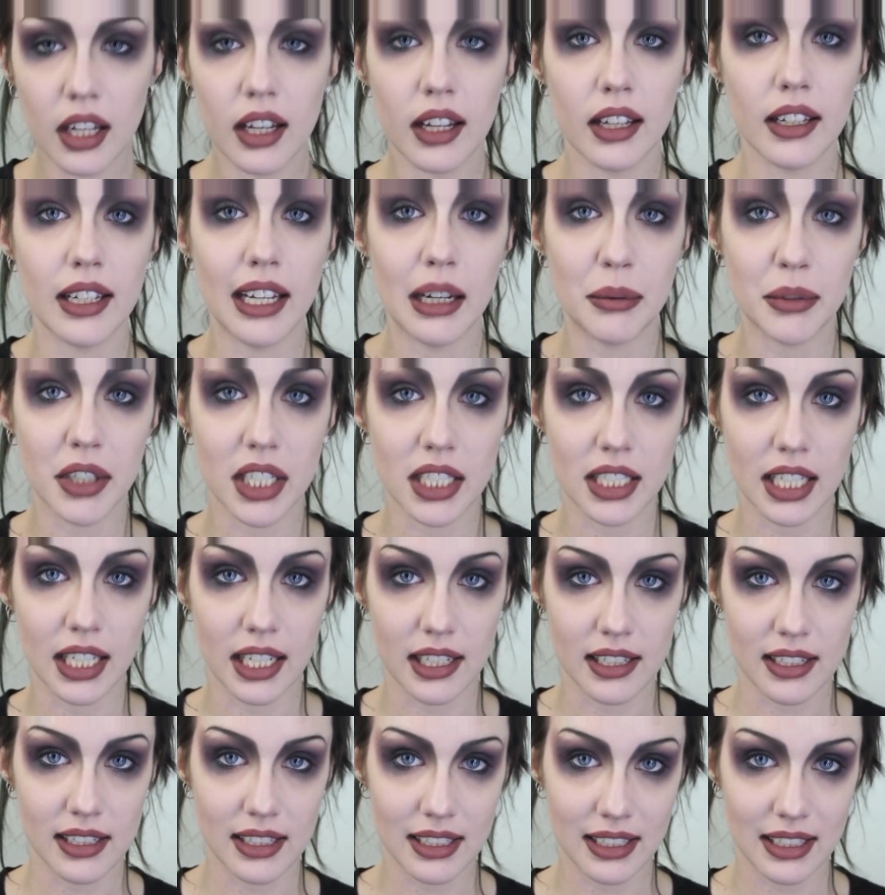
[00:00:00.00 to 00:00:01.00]
Now I'm going to take
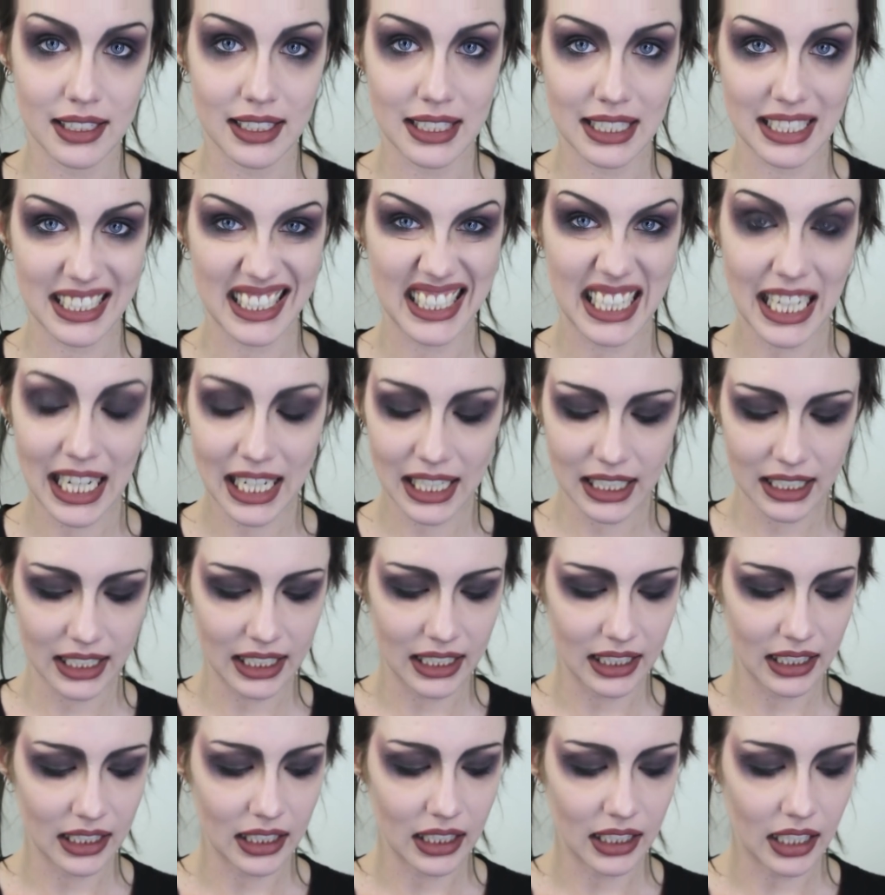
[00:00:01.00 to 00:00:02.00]
a slightly
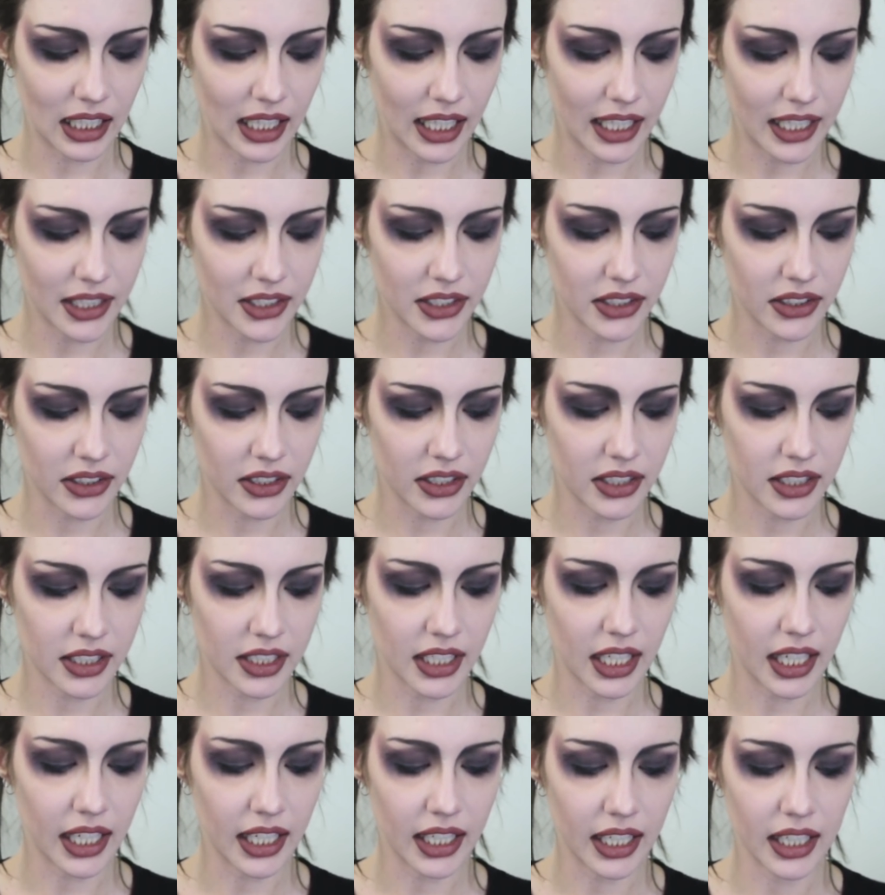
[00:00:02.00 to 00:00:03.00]
lighter
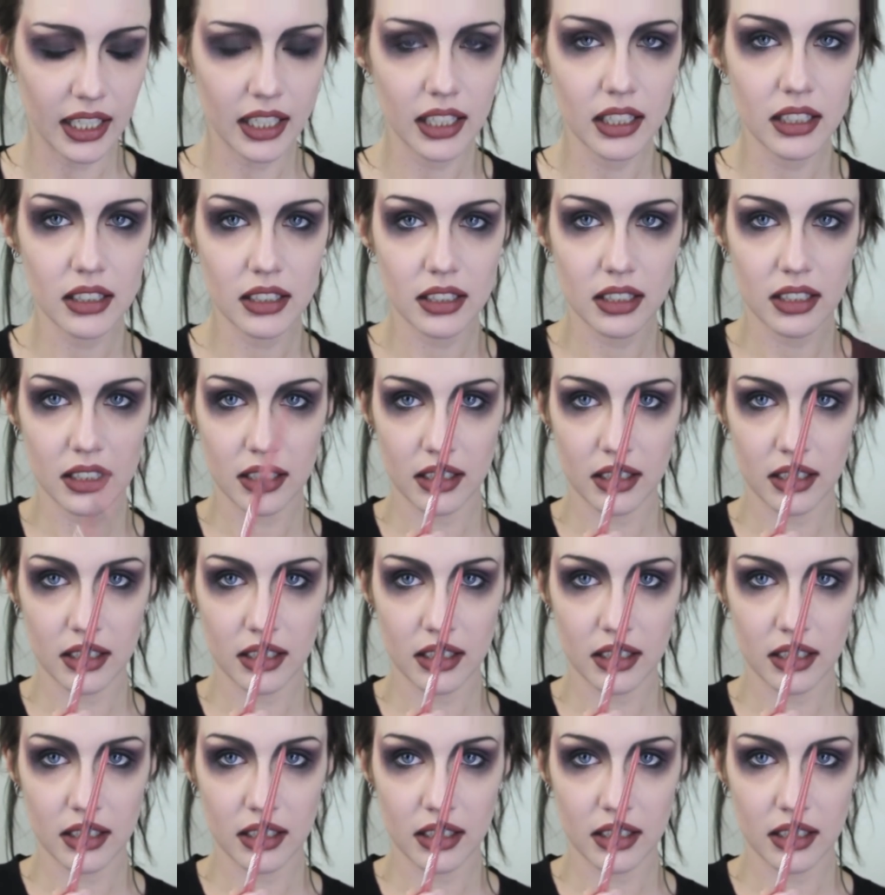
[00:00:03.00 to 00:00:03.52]
shade